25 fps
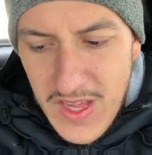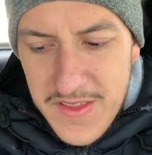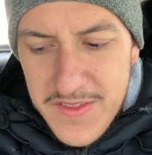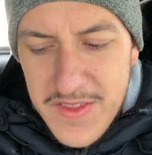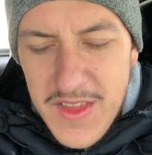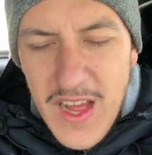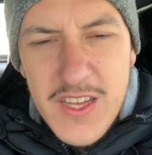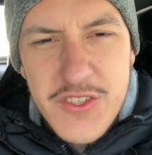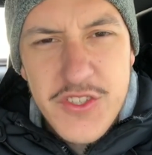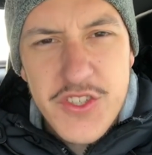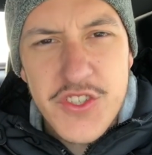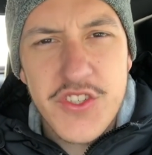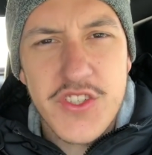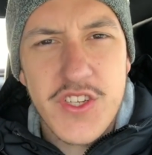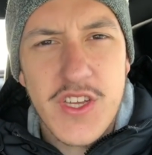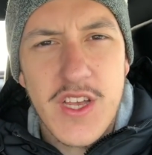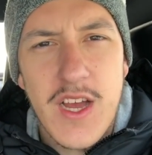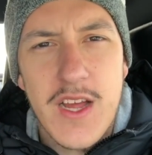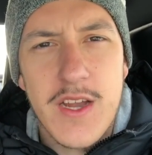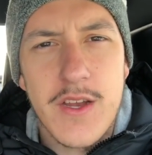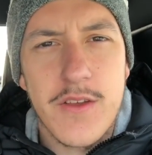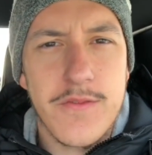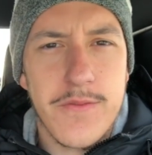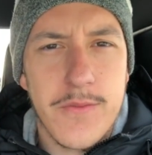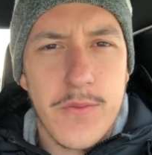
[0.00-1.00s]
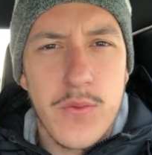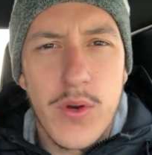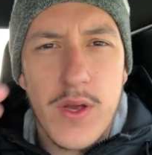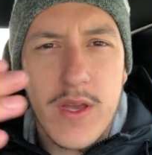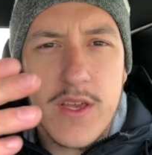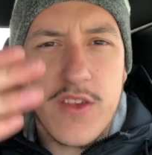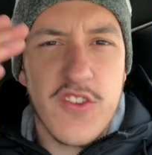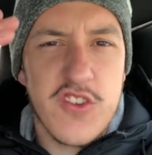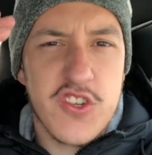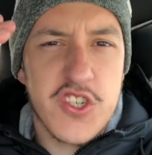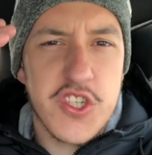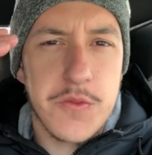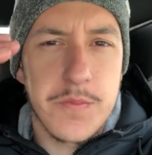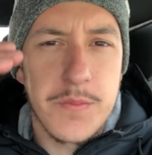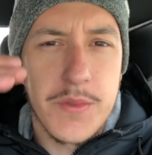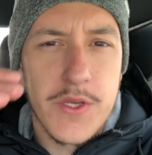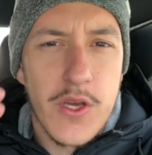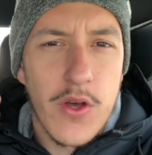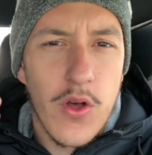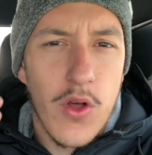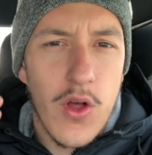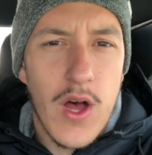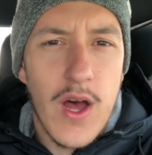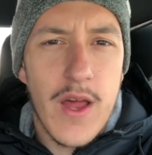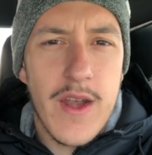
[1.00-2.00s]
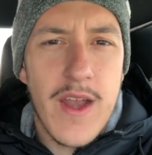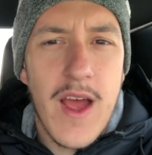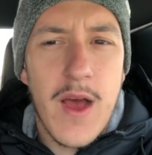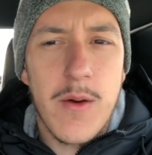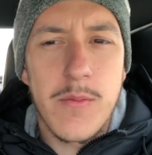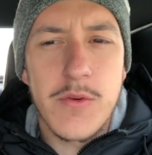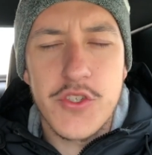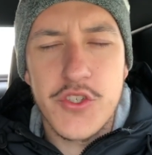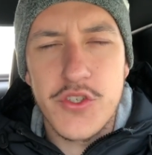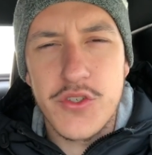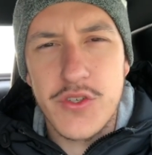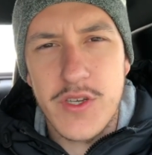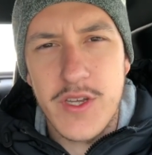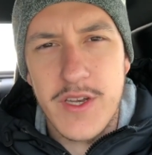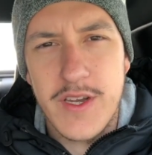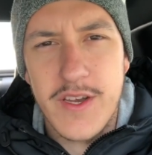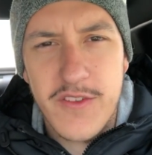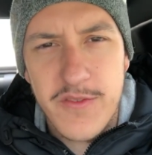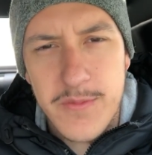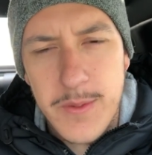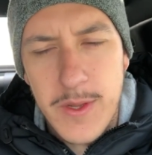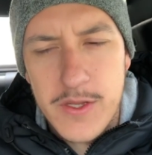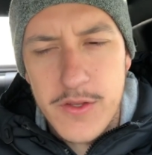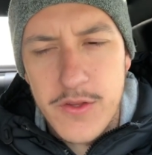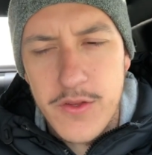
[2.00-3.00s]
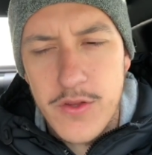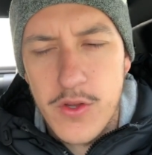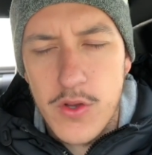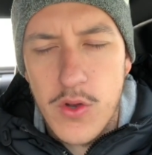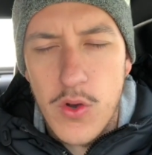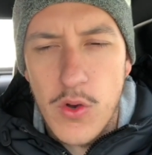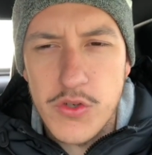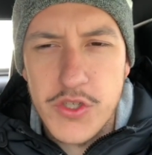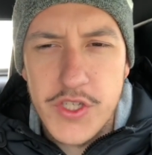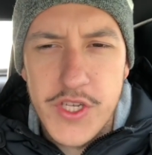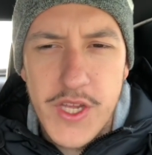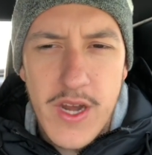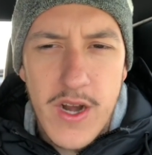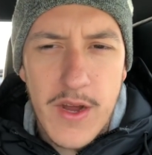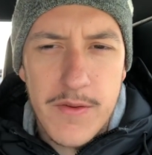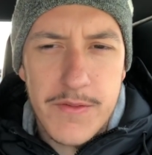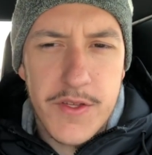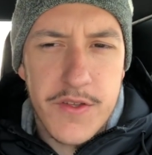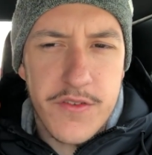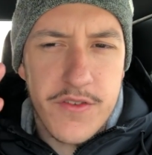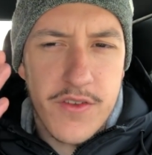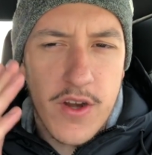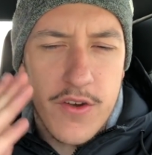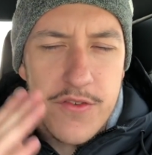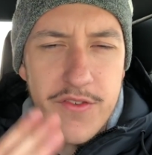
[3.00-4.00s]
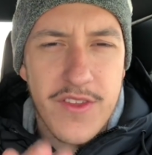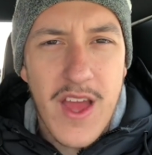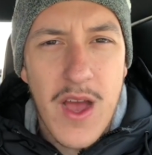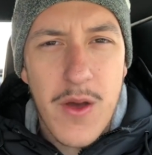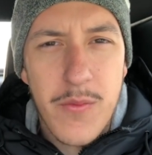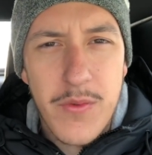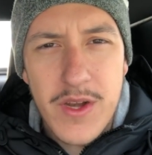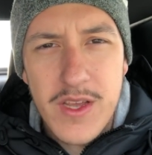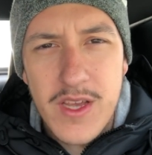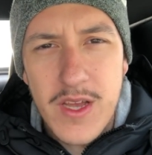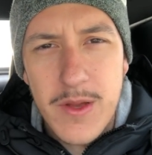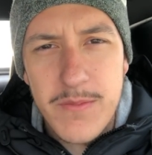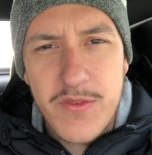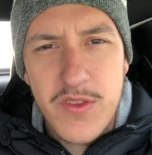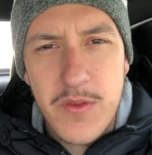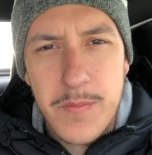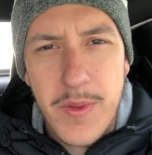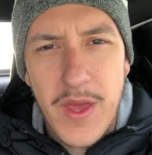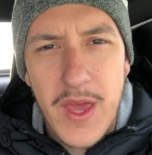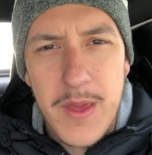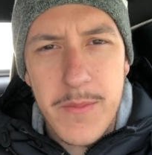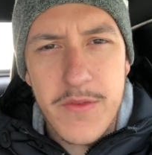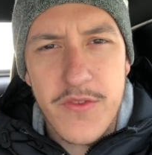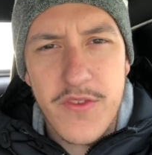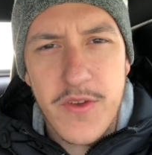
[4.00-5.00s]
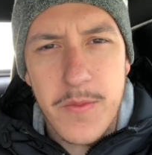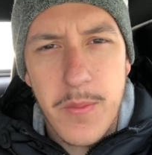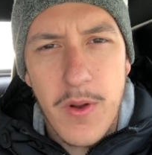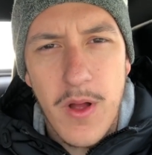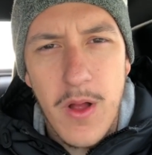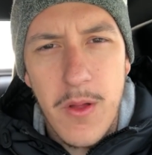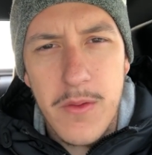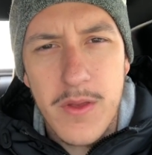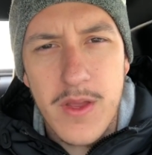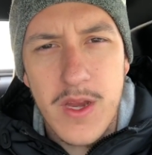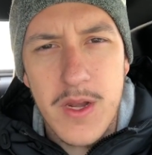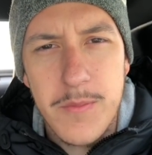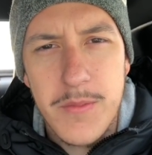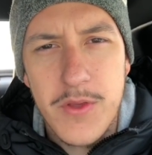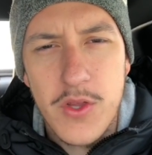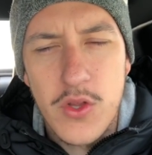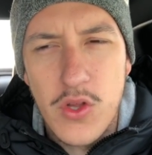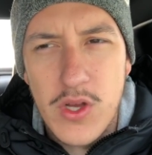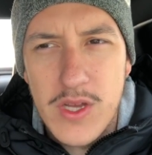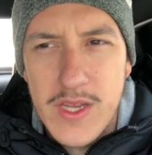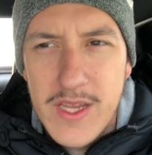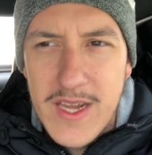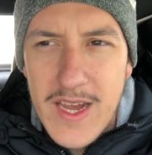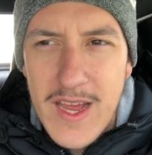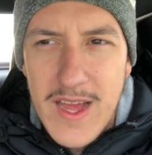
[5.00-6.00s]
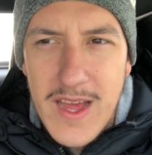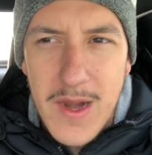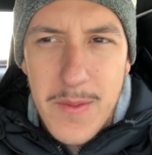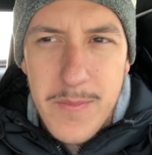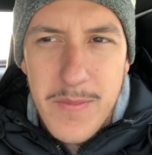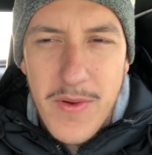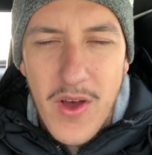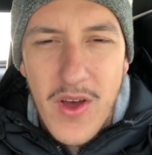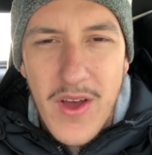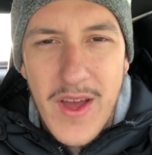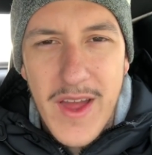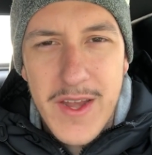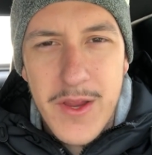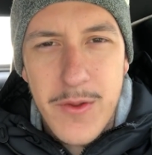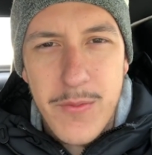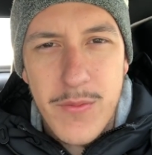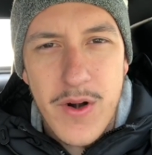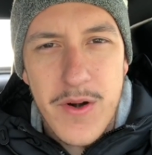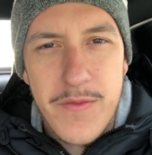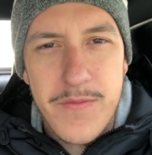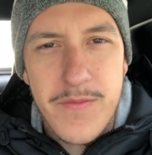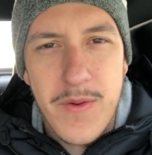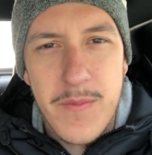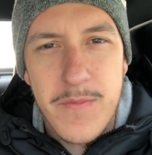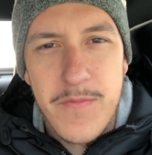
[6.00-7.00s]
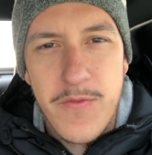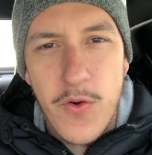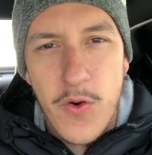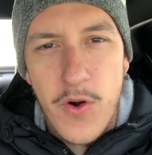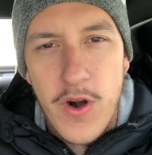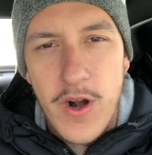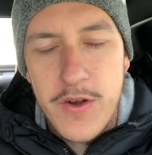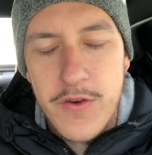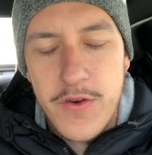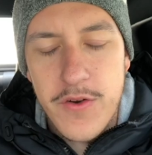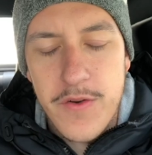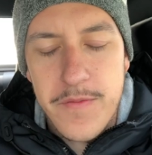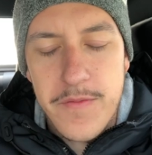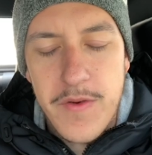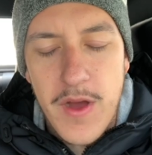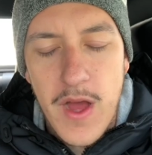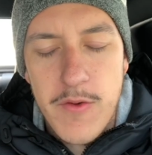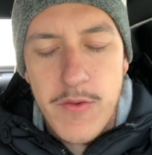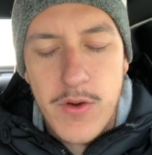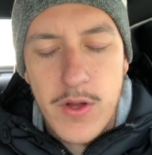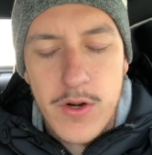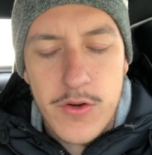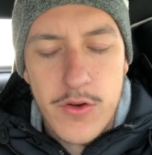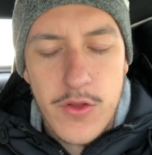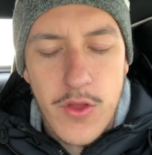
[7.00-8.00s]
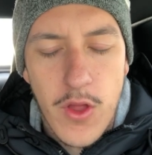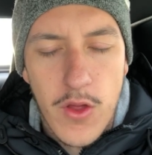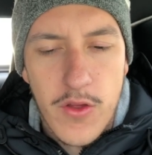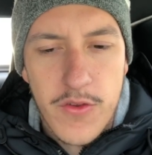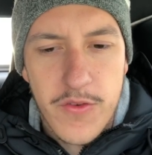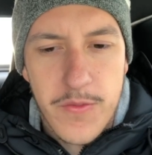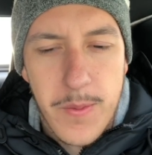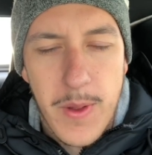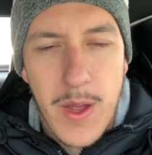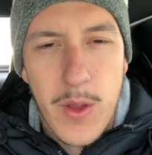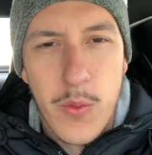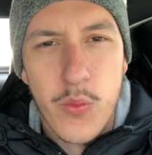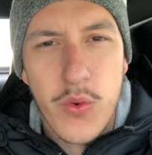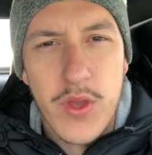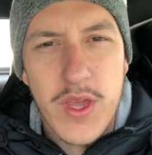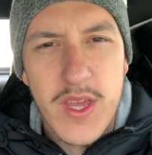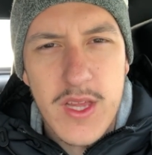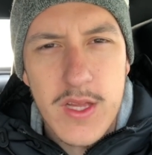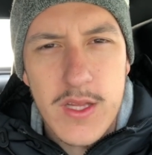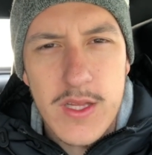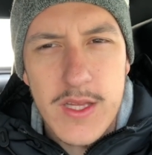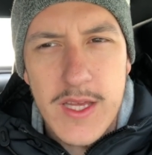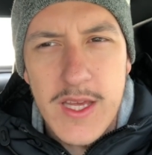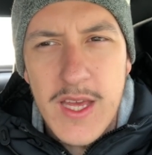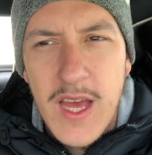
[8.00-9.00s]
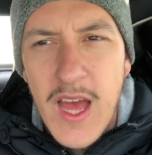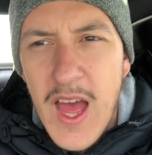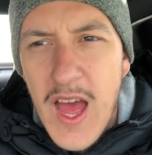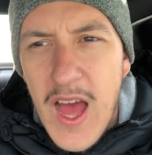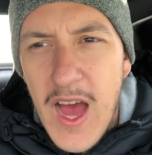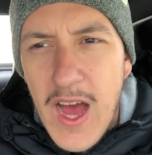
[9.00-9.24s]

that's just a kind of quick spiel on how much you can expect to negotiate off these cars. Now, when it comes to payments, you're probably going to be looking at about anywhere from $400 to $500 bi-weekly.